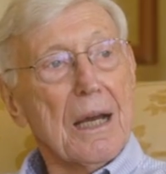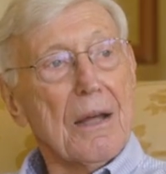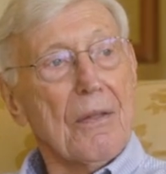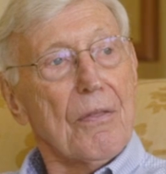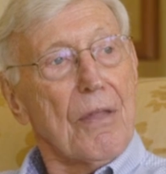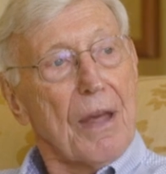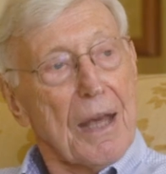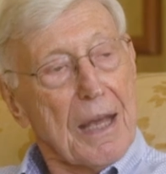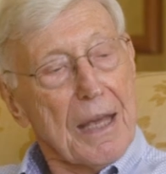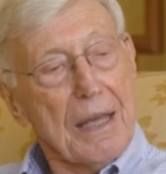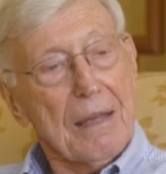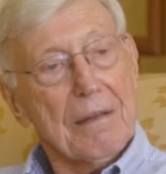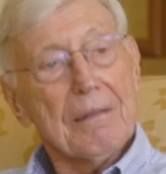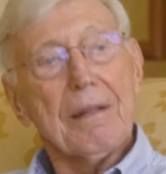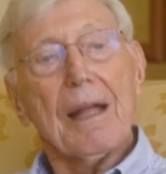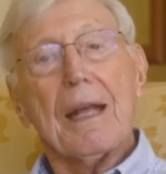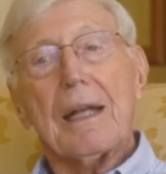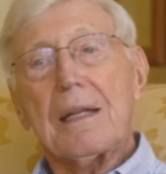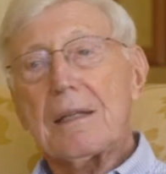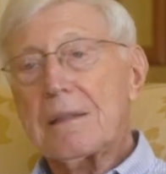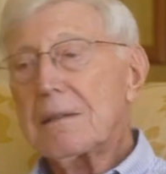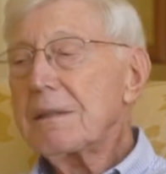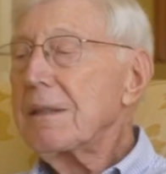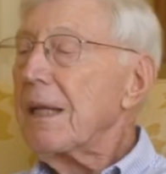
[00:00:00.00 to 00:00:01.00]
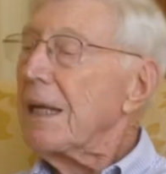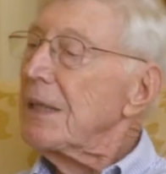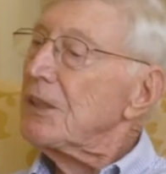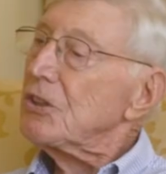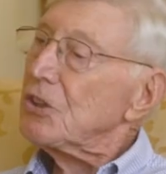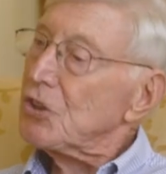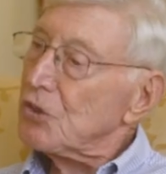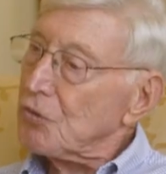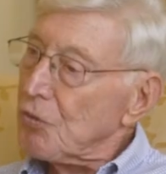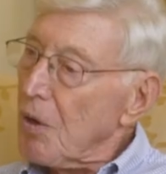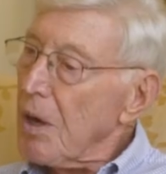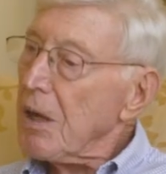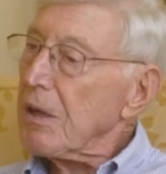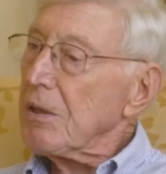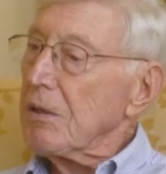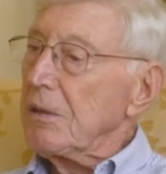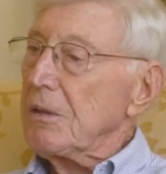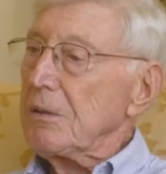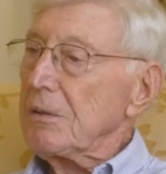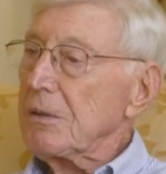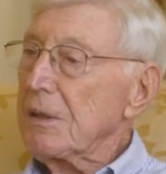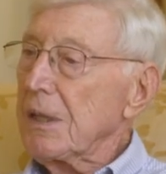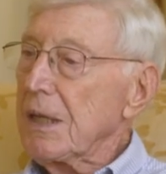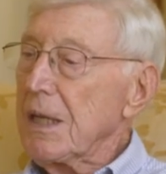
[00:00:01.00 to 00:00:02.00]
they
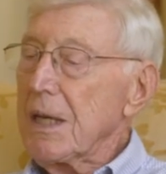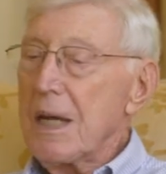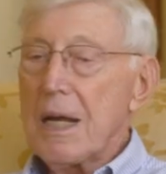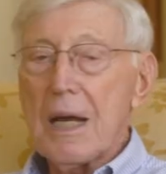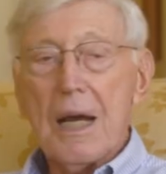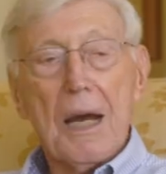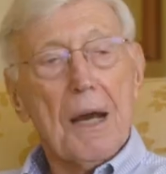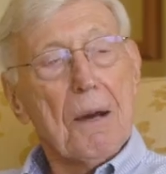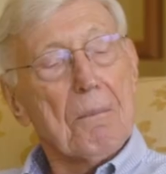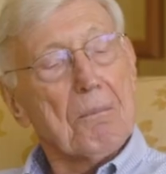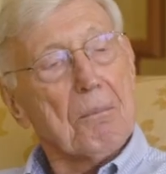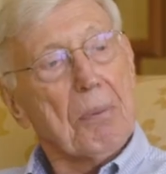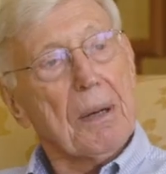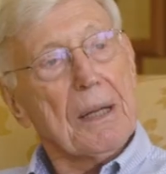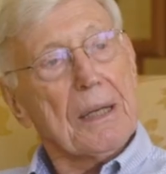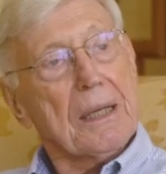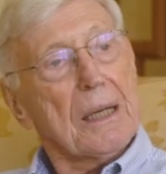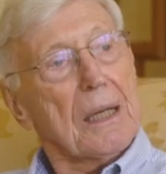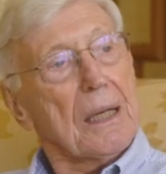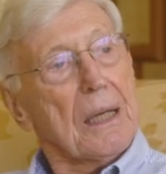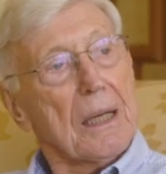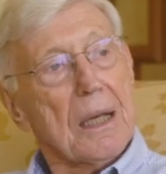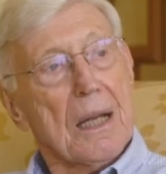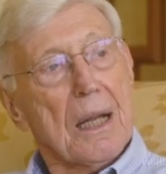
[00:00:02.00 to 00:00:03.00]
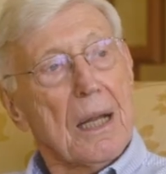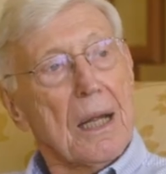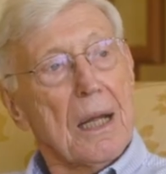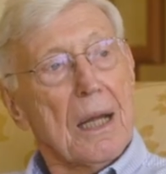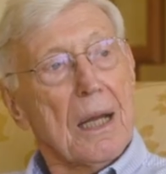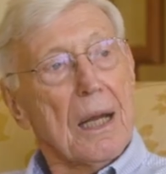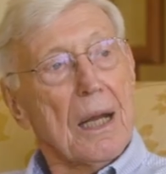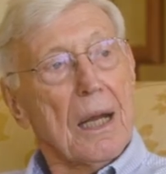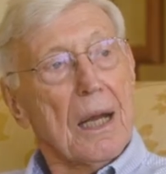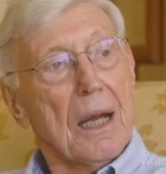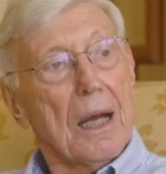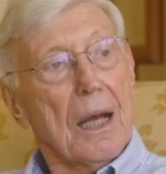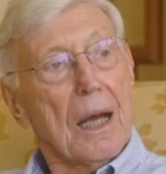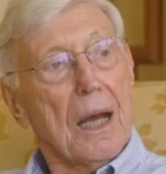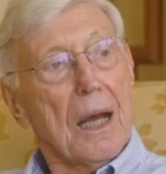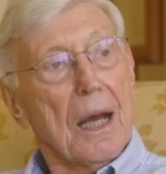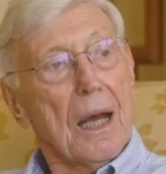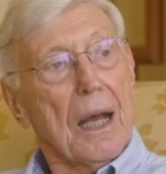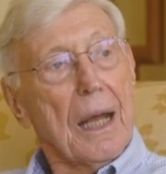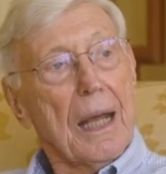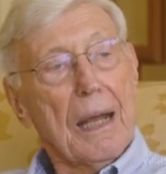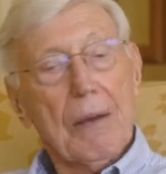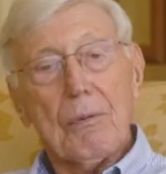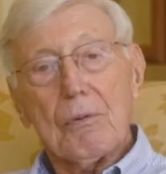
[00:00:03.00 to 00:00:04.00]
struggled, but
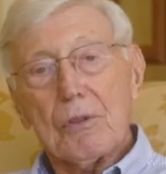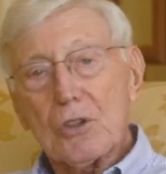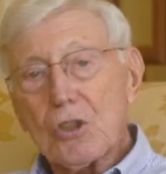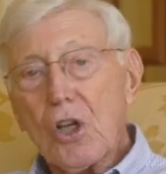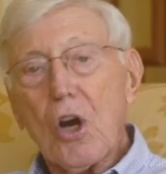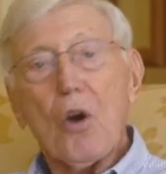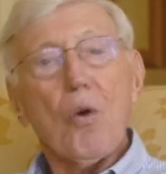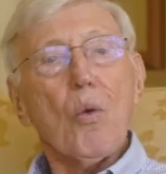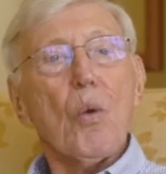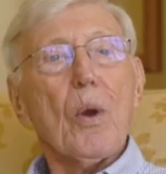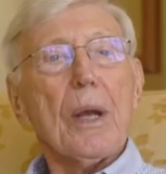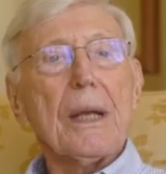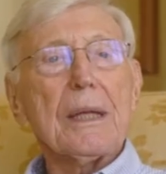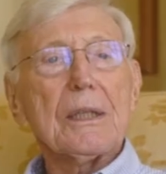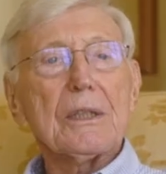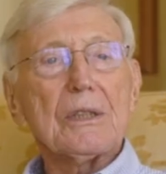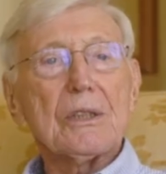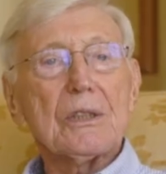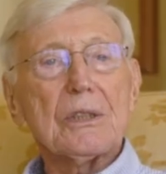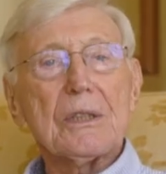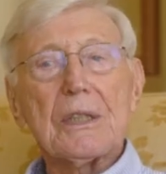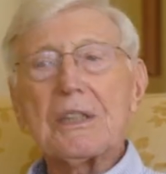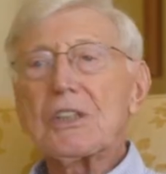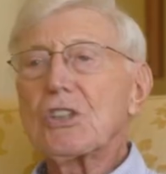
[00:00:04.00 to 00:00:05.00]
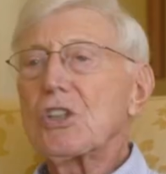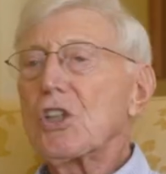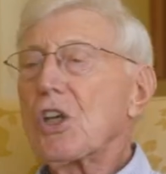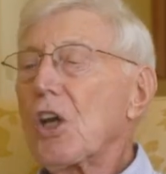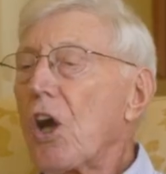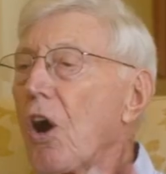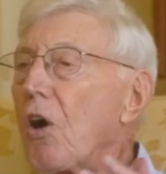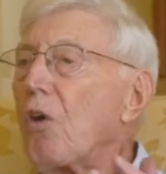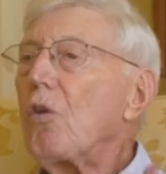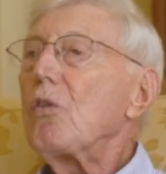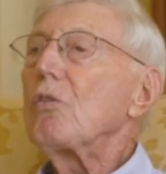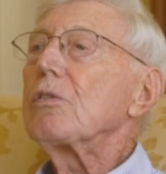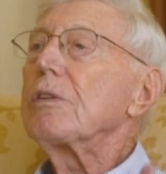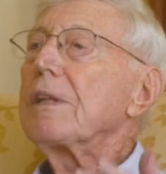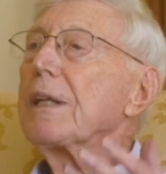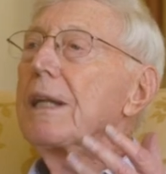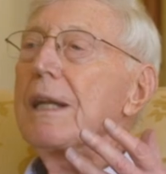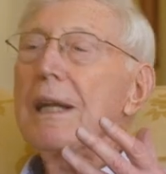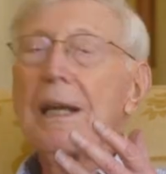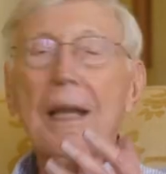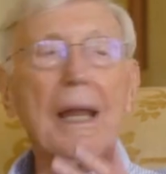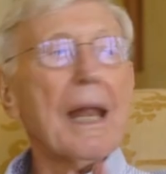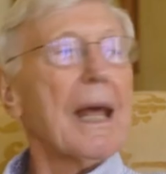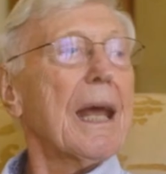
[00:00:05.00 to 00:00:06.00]
it was always this
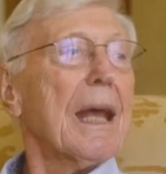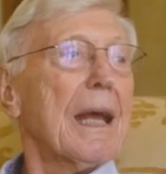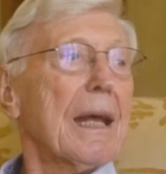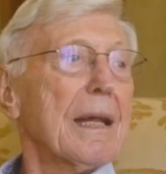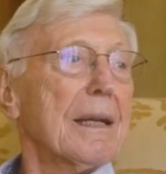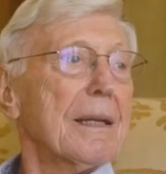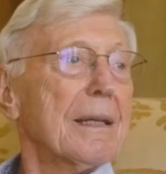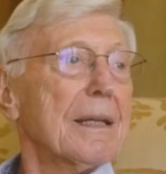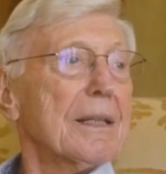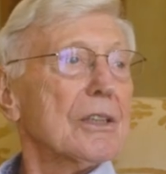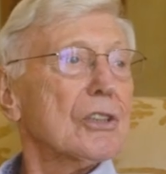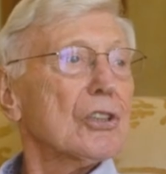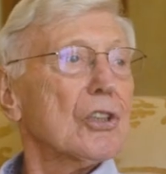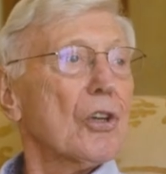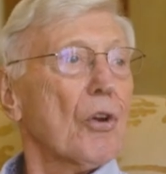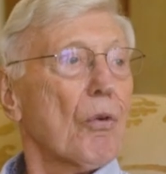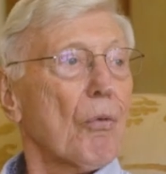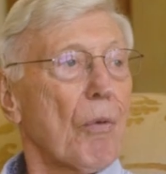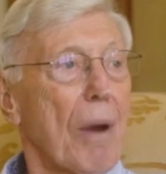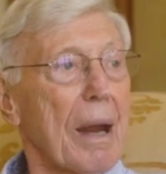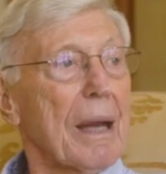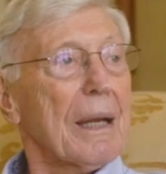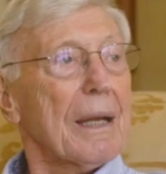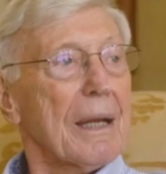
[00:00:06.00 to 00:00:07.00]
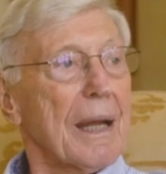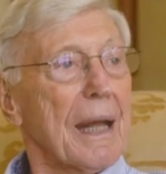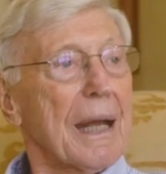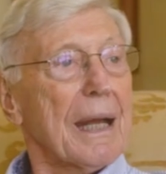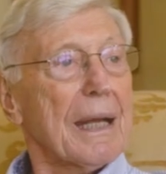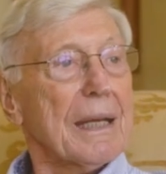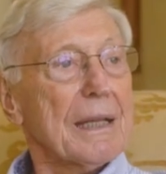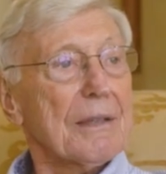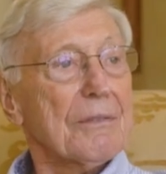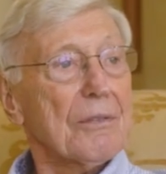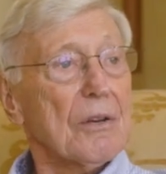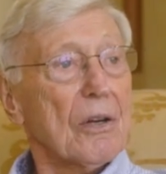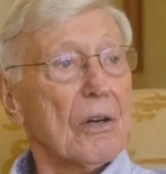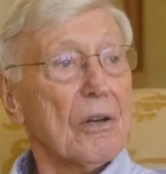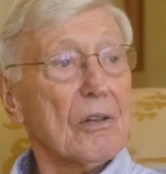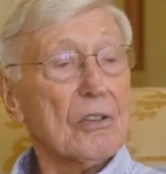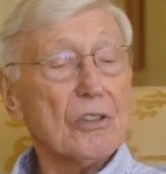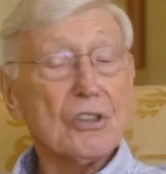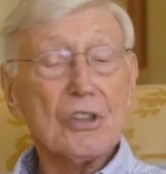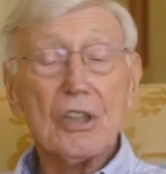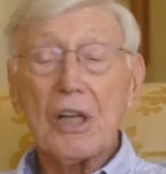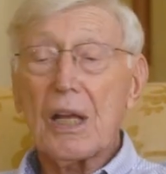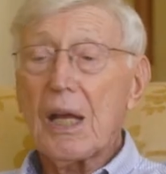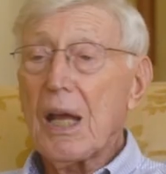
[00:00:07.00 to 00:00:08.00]
golden land, this great land of
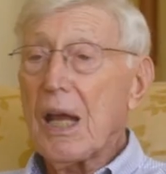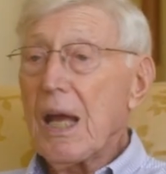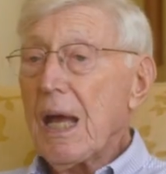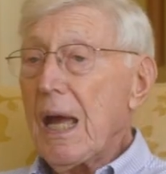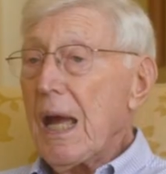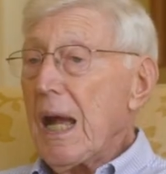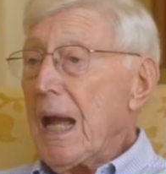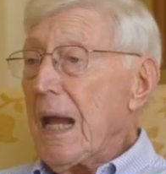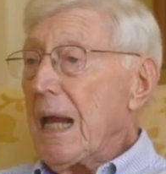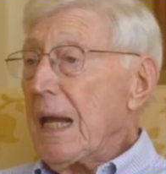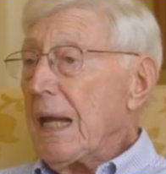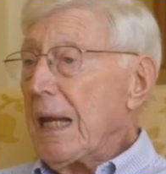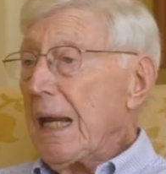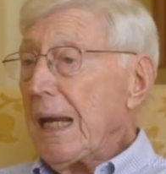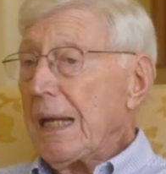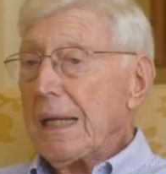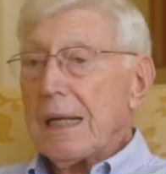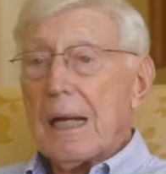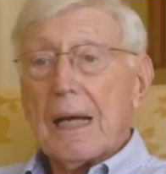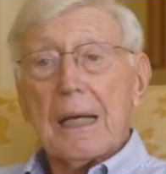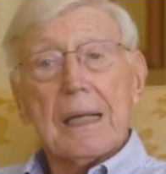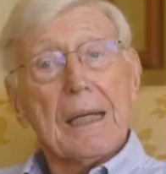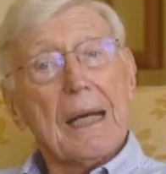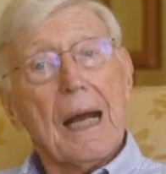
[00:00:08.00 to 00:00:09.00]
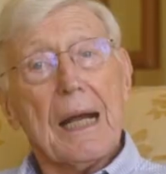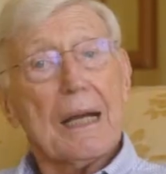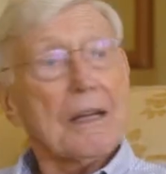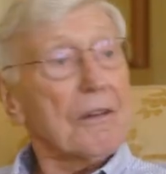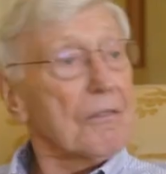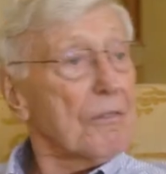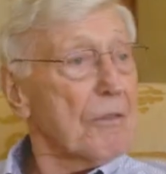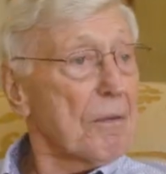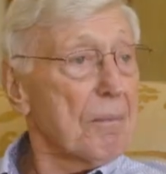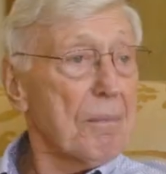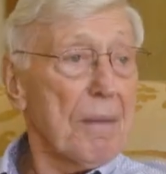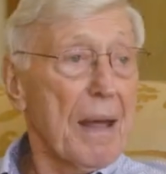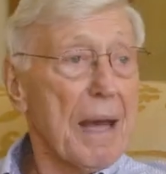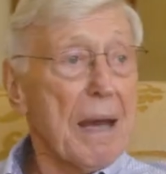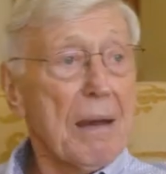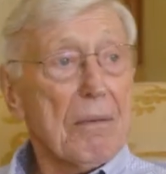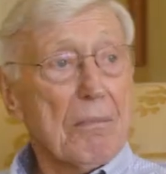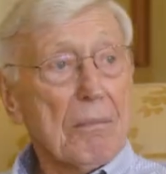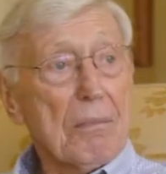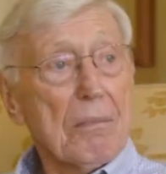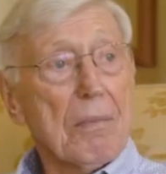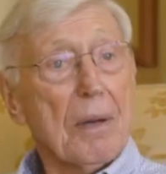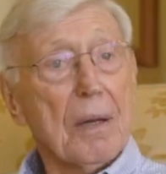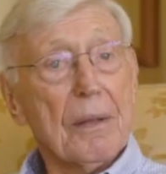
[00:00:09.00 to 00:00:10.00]
ours. And I got it from
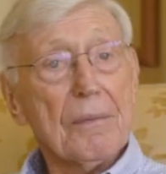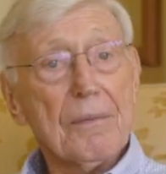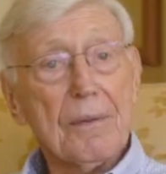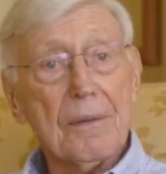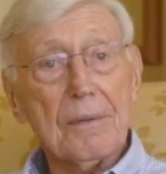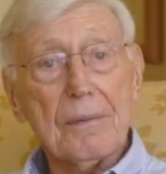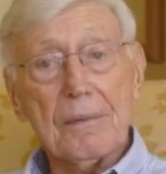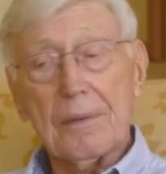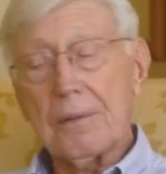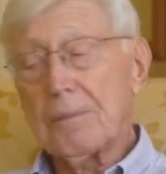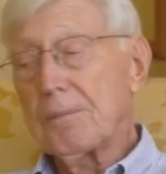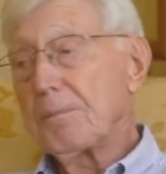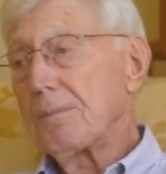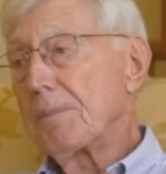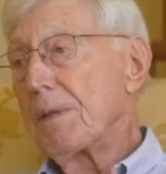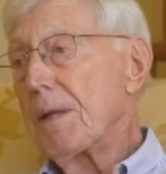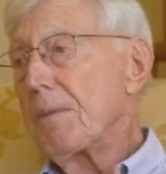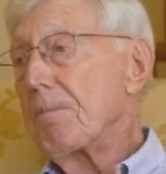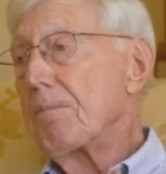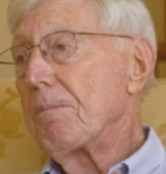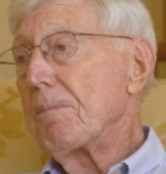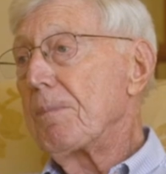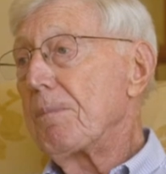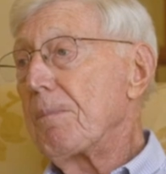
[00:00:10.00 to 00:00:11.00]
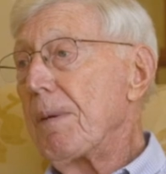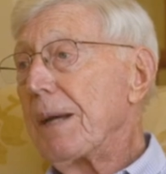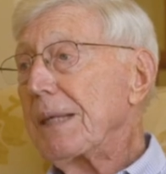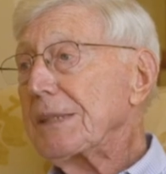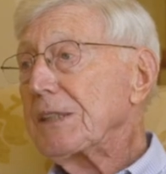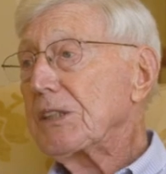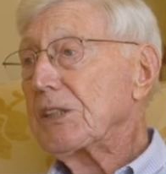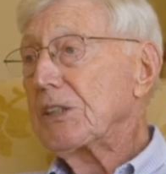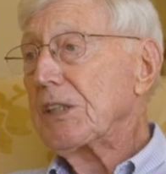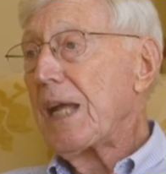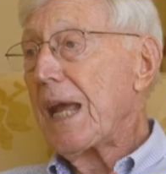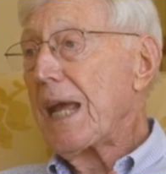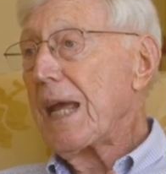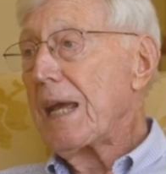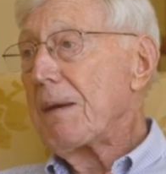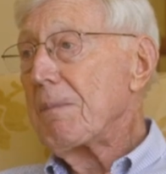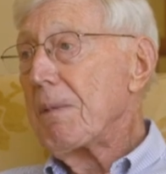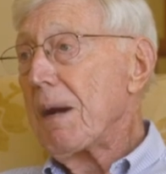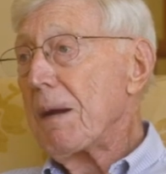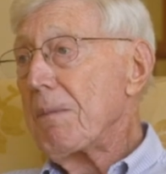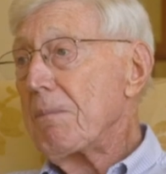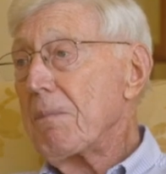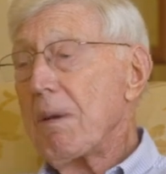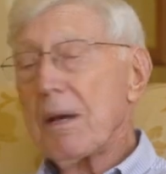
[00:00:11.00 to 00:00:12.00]
them. The best day in
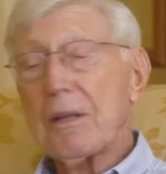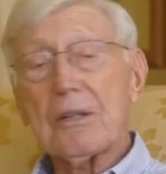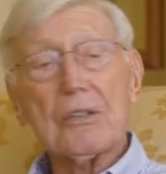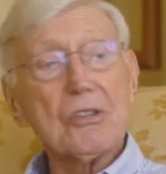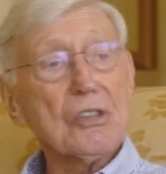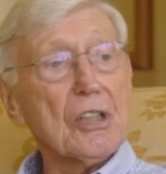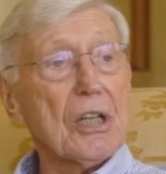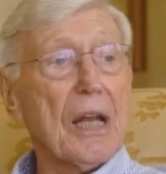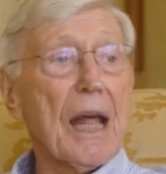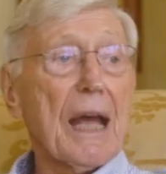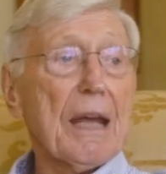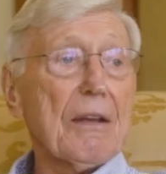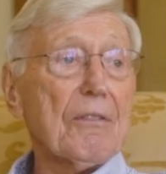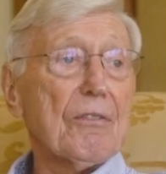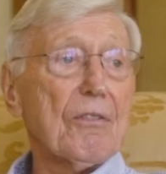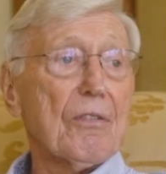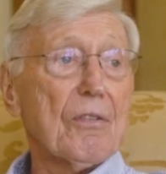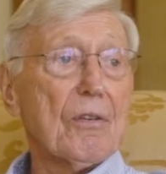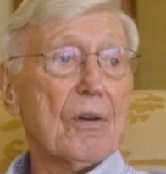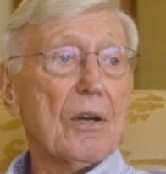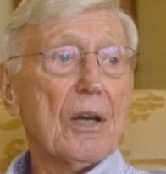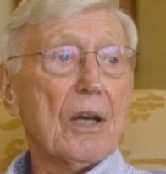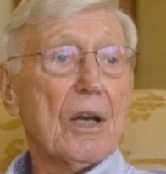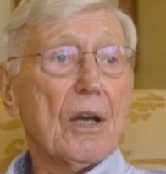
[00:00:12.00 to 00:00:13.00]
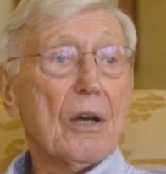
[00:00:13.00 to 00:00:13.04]
my mother's life